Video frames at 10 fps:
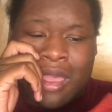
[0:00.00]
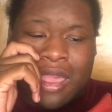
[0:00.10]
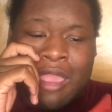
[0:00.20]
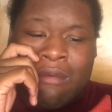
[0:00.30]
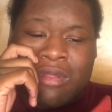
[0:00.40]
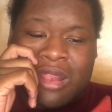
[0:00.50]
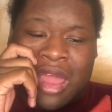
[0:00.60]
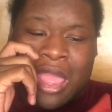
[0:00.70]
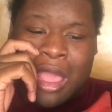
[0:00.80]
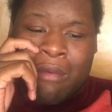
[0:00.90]
it was
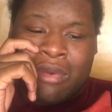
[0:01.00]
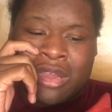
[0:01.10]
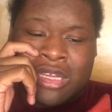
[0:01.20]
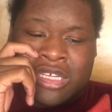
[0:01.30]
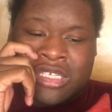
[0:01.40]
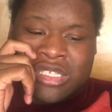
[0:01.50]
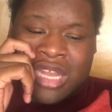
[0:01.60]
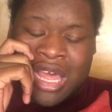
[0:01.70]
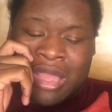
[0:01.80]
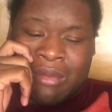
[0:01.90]
like I was
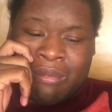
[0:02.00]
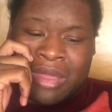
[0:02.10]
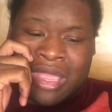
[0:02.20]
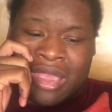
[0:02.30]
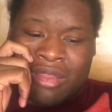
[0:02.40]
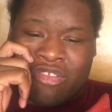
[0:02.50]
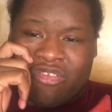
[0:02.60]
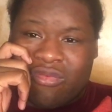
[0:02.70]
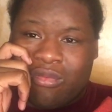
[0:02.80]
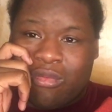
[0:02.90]
like being
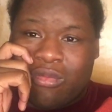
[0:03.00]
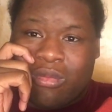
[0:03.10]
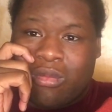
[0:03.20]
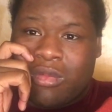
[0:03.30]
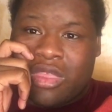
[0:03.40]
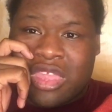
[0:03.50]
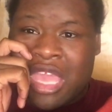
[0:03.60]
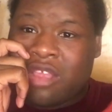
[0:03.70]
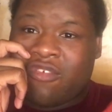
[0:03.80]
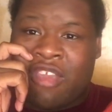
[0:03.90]

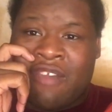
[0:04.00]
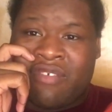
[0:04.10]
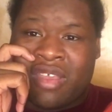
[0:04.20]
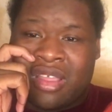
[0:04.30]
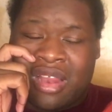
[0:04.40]
sex trafficking.